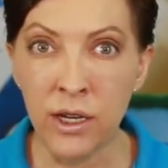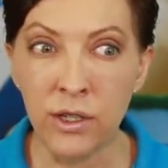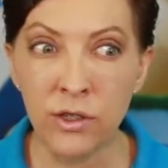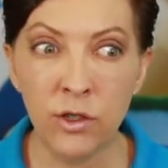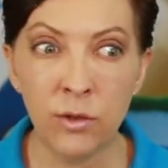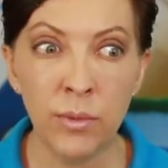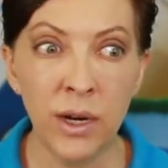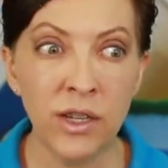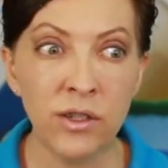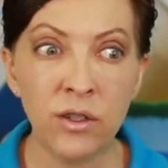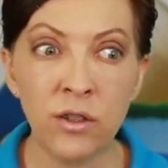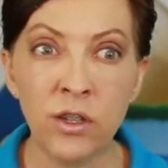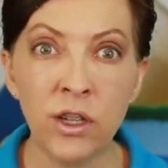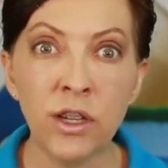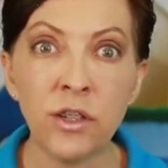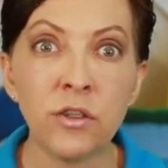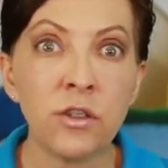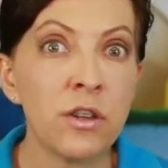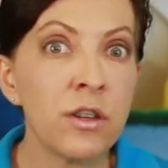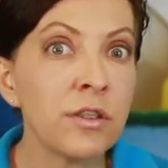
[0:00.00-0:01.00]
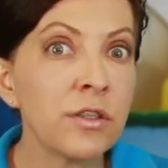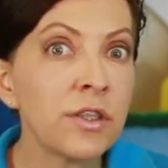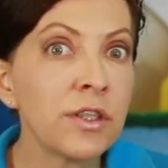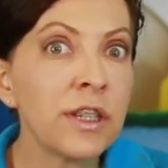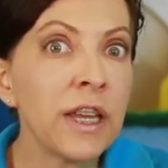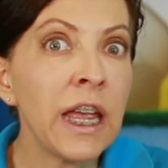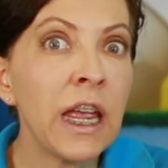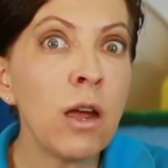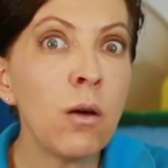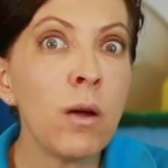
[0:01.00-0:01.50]
So, my suggestion is
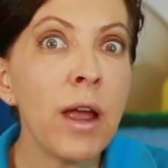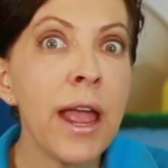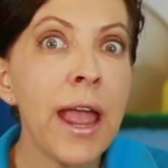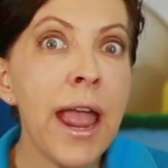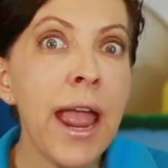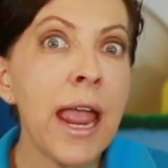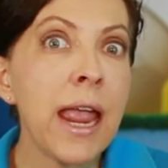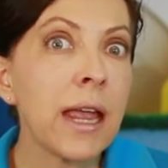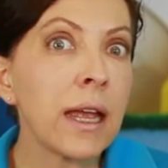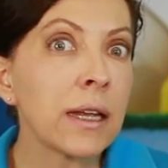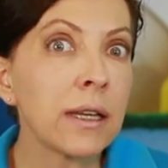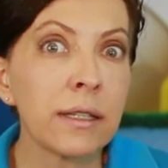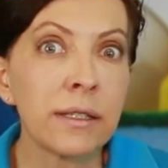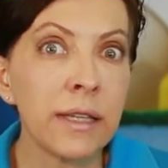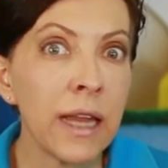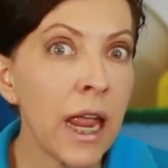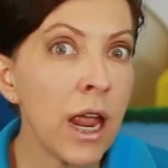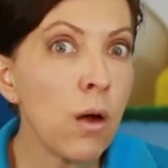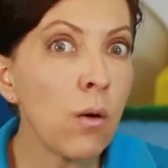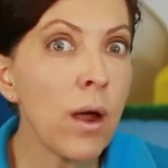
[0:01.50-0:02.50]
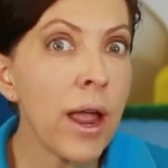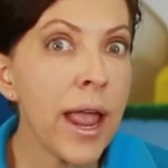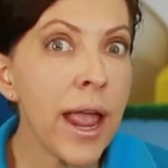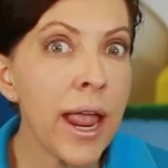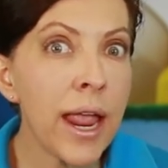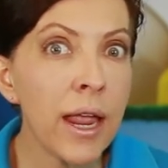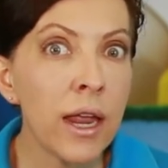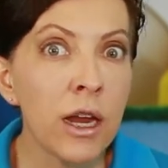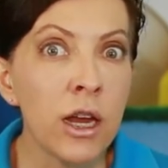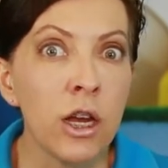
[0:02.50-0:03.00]
stay away, stay
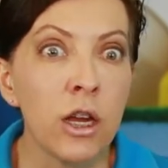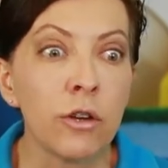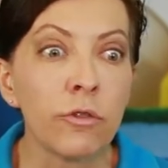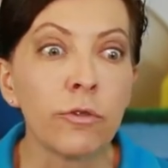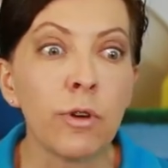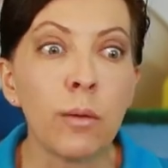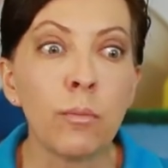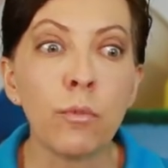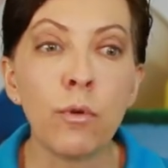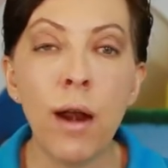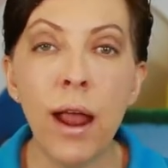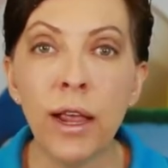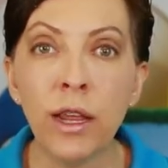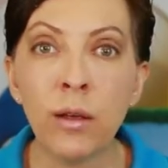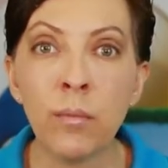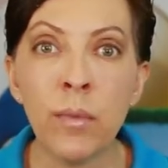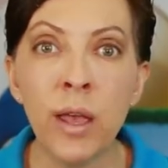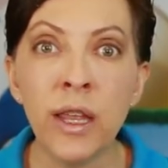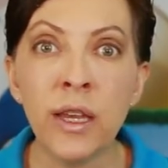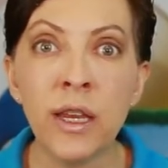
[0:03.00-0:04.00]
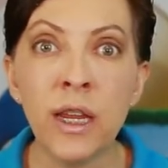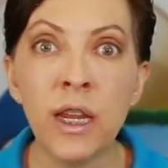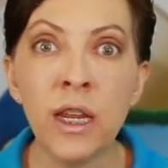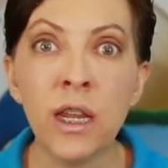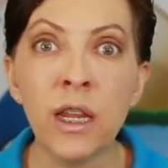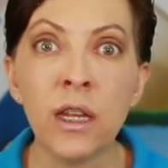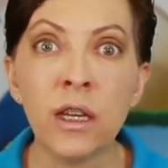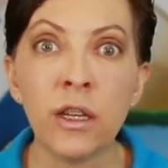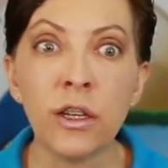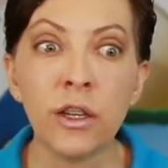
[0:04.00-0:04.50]
away from
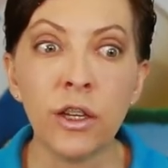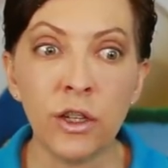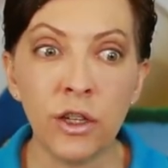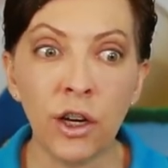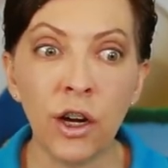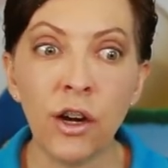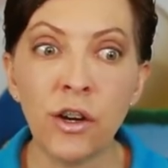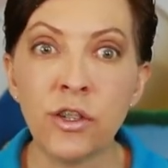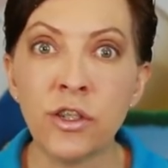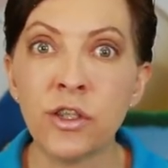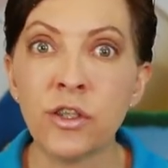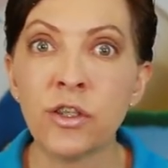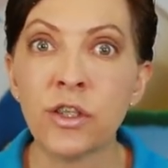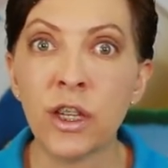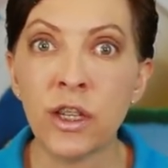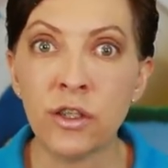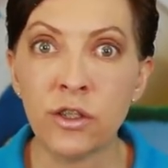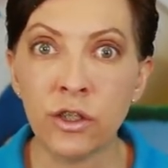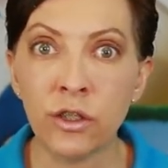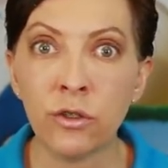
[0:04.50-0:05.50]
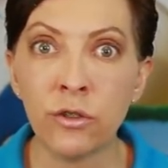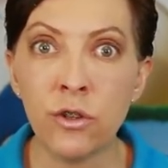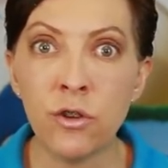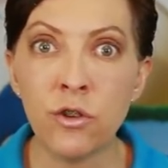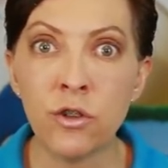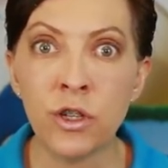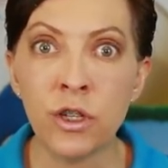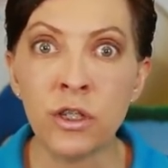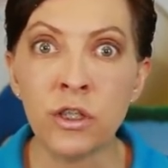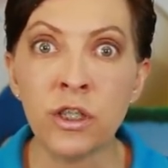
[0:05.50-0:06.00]
recommending detergents and
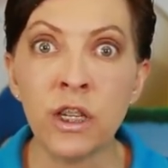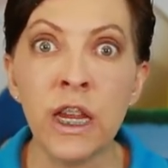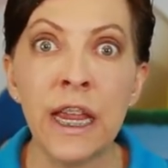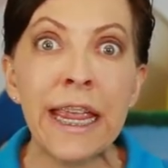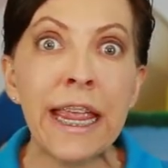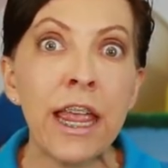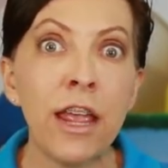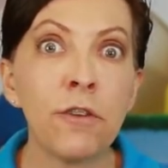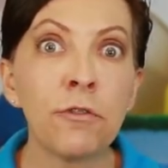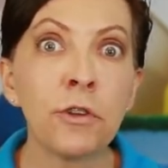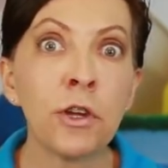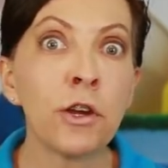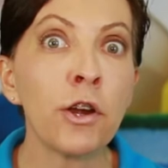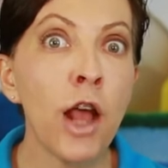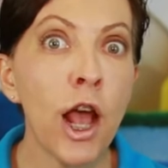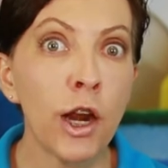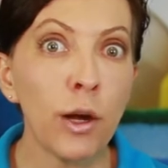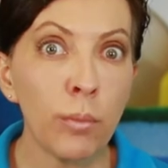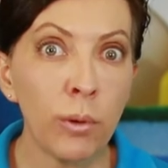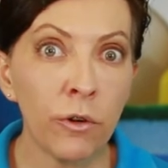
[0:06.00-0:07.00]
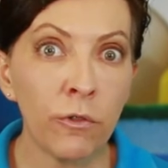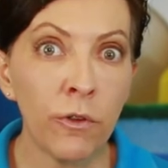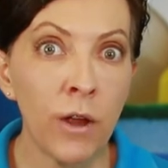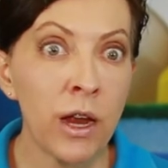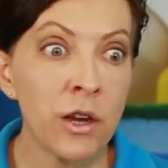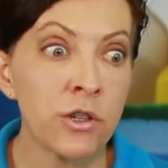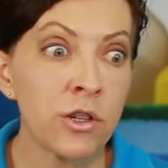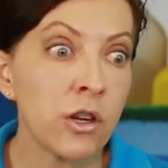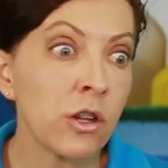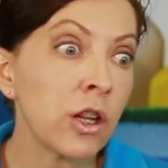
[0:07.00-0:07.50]
solutions if you're not a
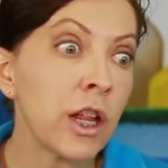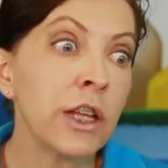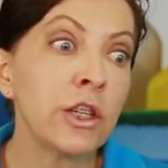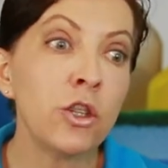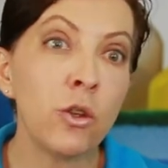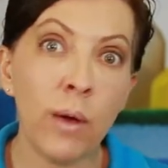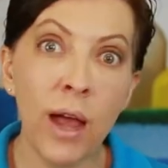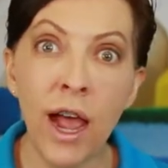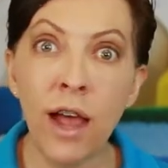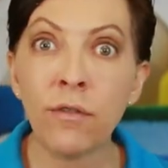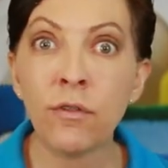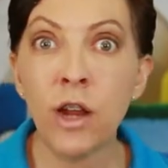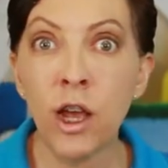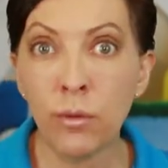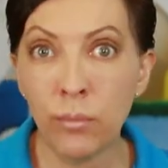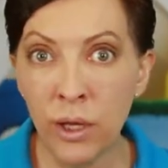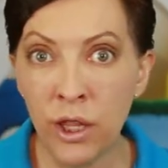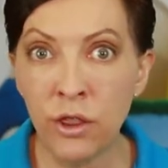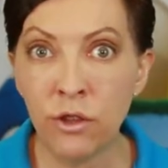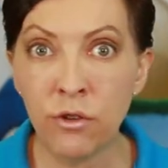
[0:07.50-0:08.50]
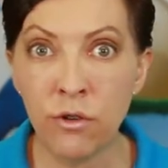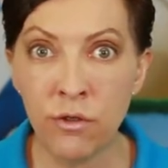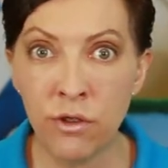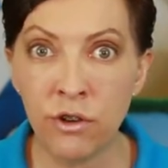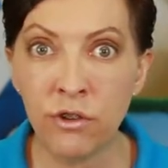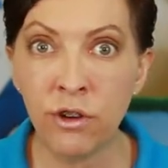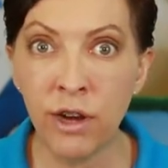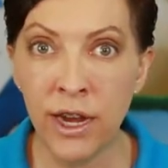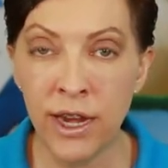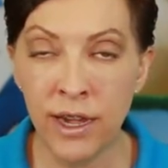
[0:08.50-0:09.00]
professional and you have not been through
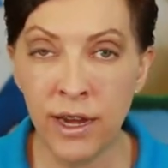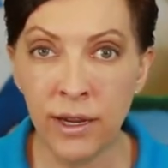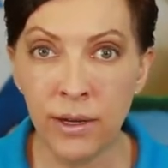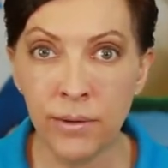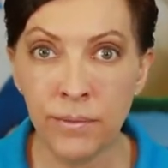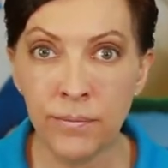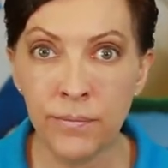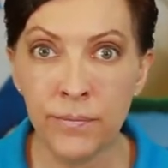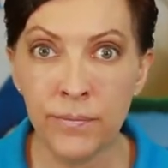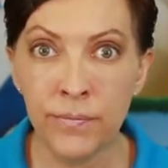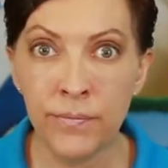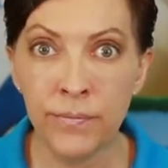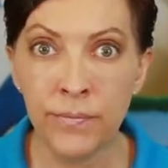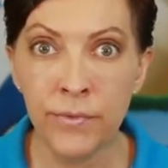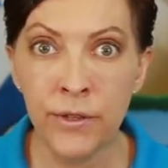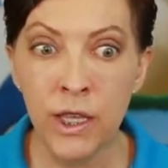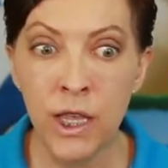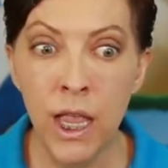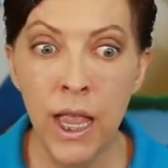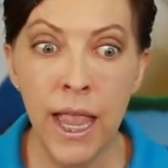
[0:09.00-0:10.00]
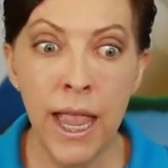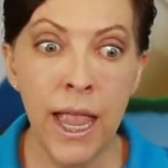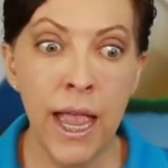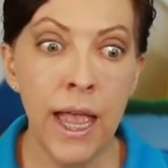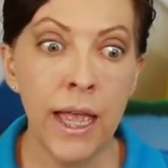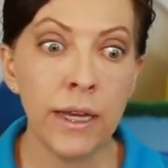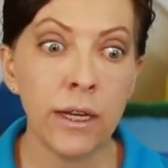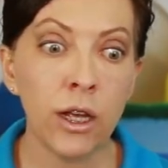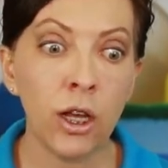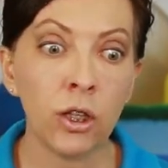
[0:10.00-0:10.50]
the training.
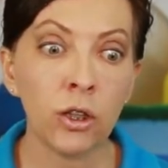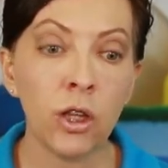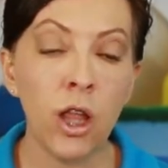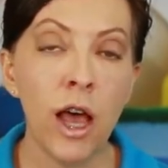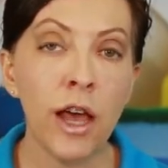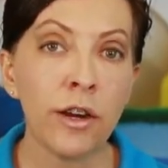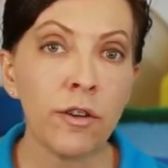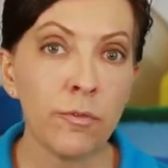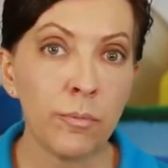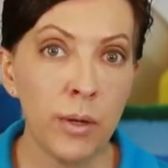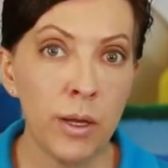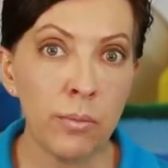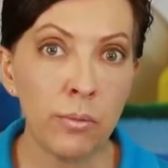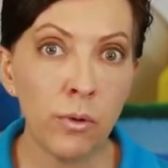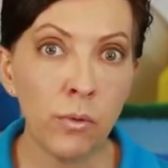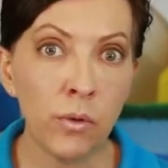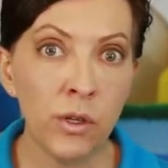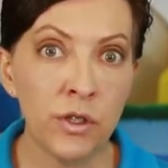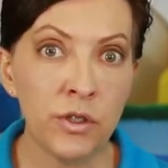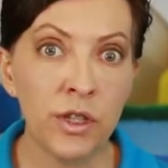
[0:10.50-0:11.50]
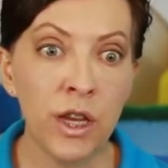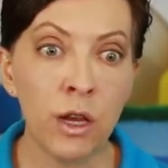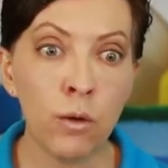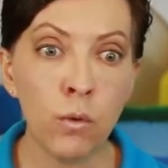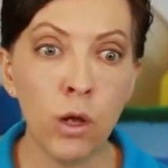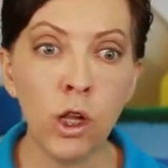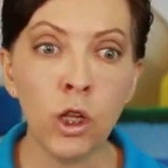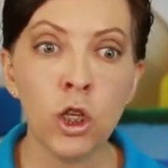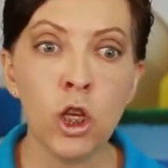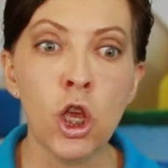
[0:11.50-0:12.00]
And a lot of people will say,
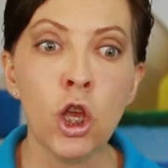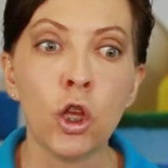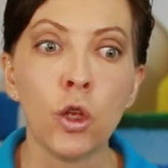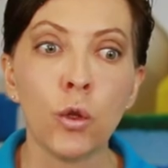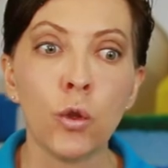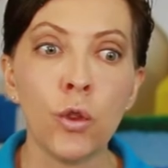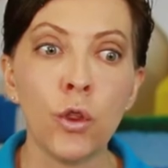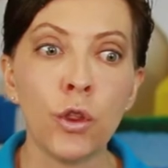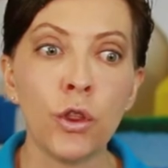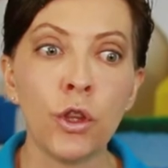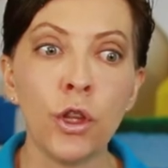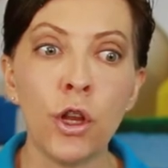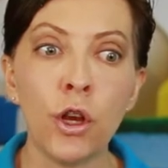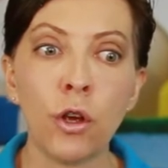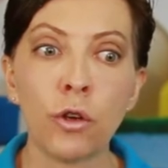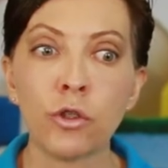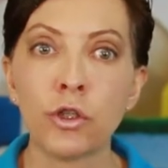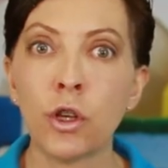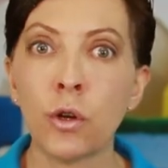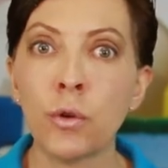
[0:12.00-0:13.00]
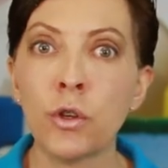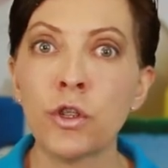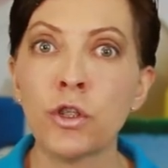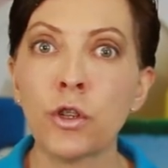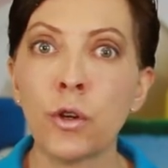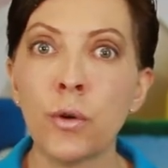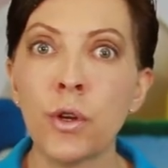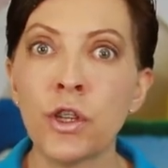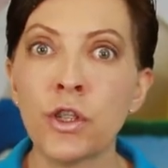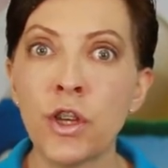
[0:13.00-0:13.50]
well, you know, so and
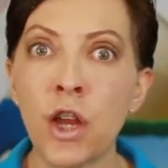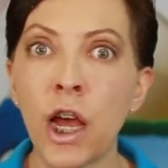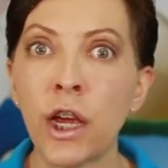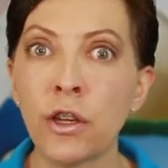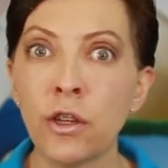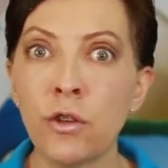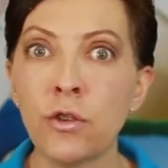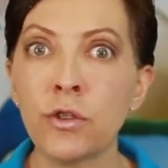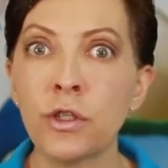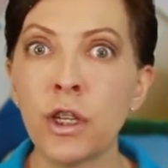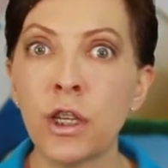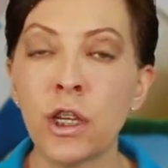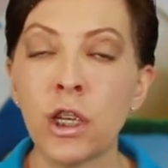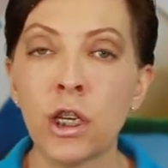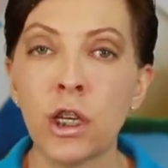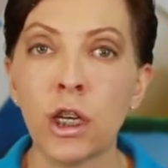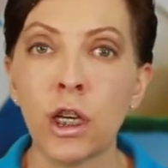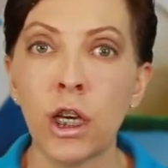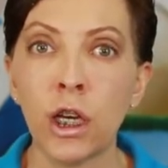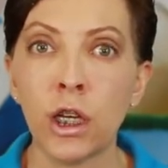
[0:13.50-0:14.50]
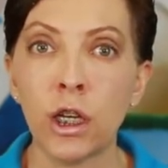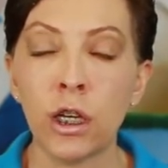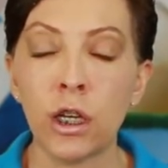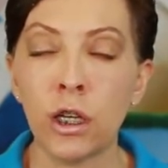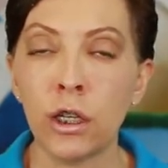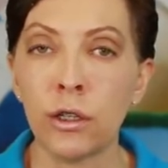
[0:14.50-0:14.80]
so is not using a,